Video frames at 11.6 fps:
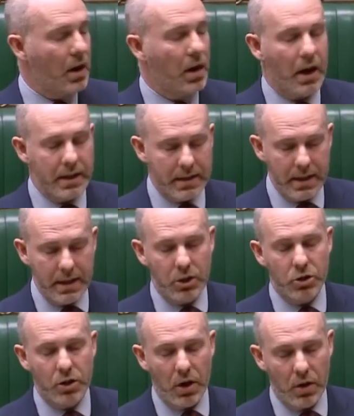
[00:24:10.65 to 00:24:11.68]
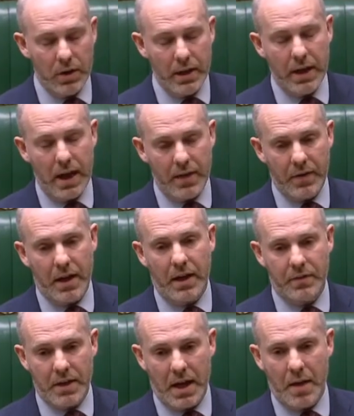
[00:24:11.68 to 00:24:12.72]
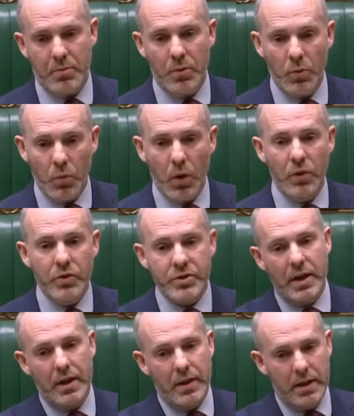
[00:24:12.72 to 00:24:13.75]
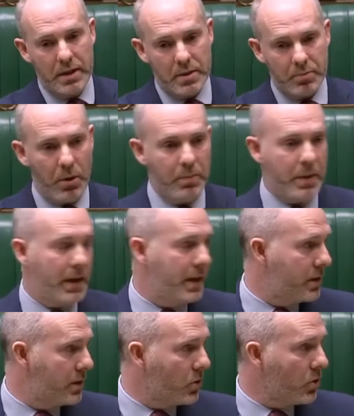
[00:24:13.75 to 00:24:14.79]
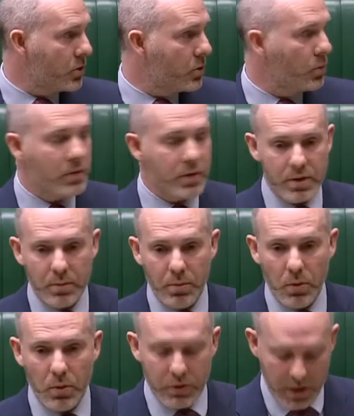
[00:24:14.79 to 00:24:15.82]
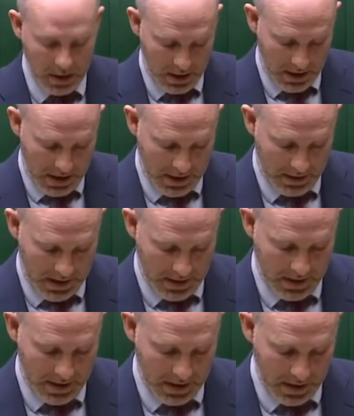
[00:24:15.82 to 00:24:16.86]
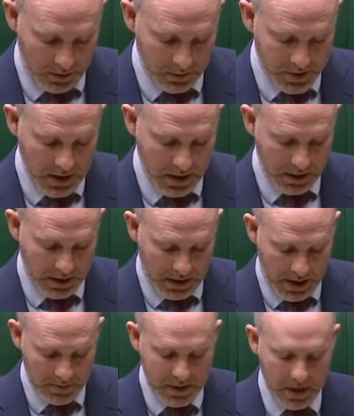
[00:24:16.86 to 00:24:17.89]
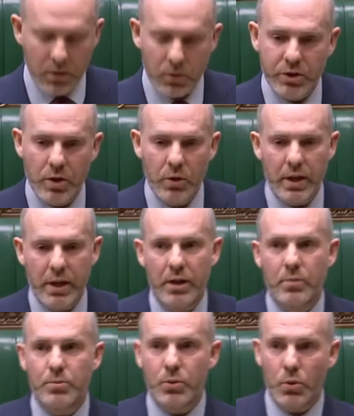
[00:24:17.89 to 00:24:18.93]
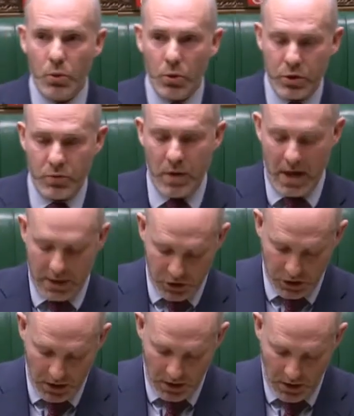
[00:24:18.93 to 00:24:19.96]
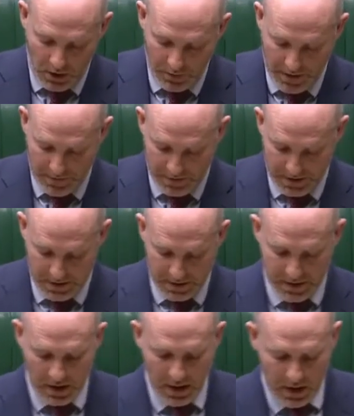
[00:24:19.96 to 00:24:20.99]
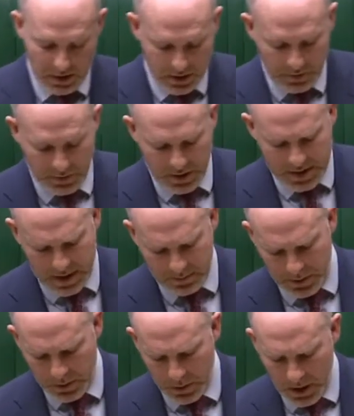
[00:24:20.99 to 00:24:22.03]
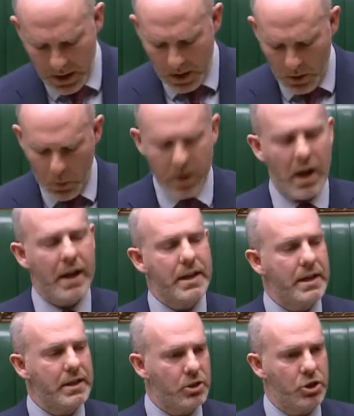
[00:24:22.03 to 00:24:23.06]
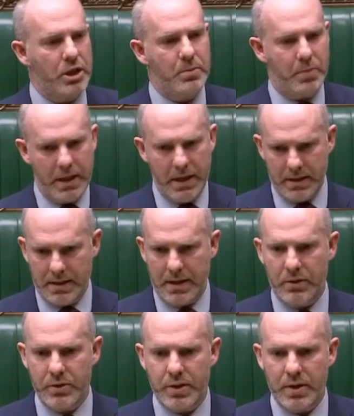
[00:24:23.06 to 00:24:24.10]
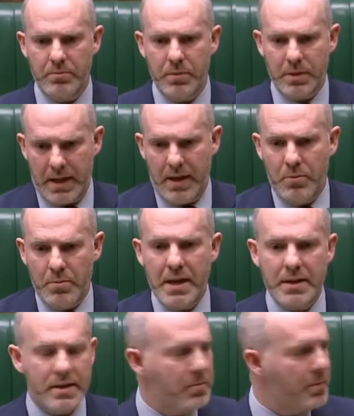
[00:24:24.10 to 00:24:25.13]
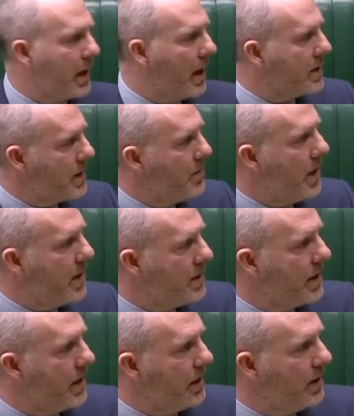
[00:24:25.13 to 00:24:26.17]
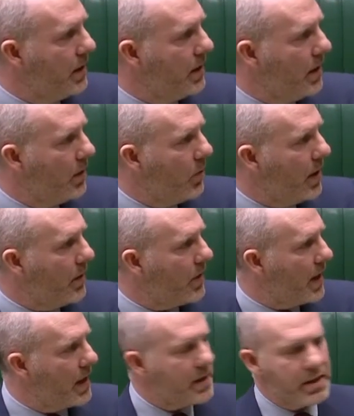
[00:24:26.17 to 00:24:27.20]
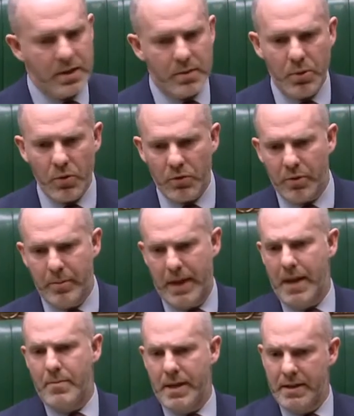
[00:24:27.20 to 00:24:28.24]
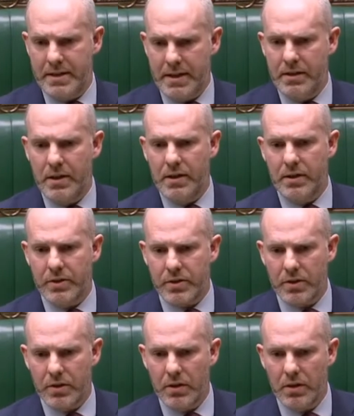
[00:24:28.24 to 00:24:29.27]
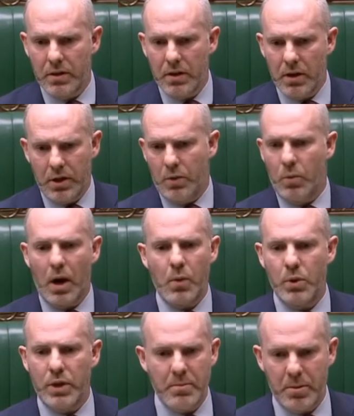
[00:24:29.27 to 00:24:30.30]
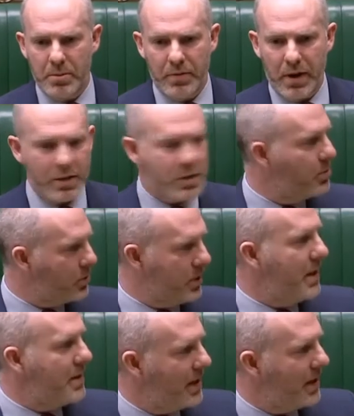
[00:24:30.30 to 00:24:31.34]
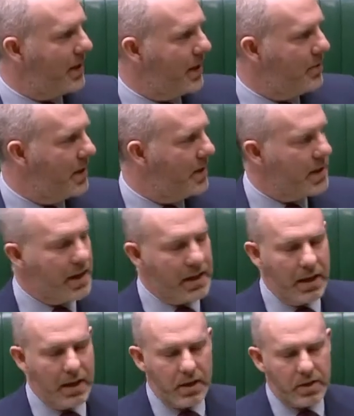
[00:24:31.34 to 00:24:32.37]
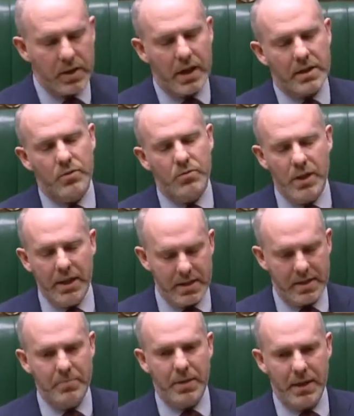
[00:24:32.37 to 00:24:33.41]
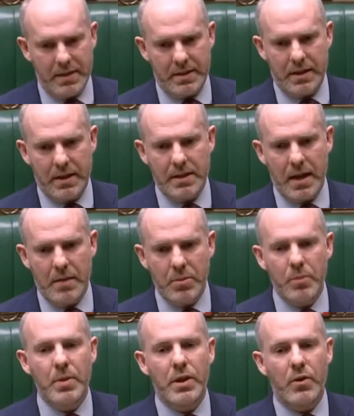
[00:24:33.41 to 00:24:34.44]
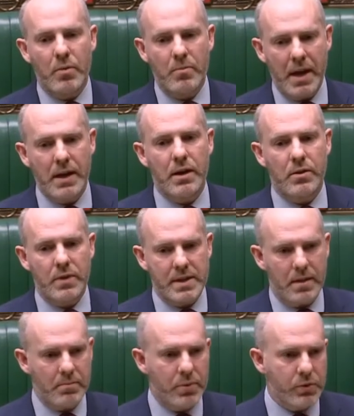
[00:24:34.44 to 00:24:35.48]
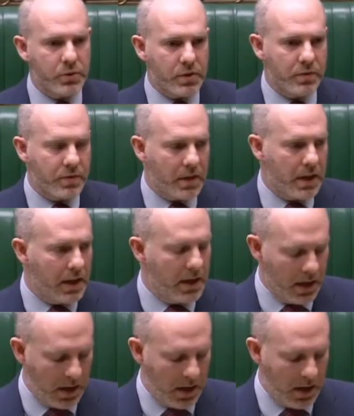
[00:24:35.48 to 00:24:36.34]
ideally should only ever have to happen once, and that is populated across all of the support, and that then helps the claimant. And also looking at a broader range of evidence. So for example, would I need a GP to tell me somebody has MND, when if they're getting support from an MND nurse? You know, why would they be providing support unless they had MND? So that's a really simplistic example, but there are many other examples of the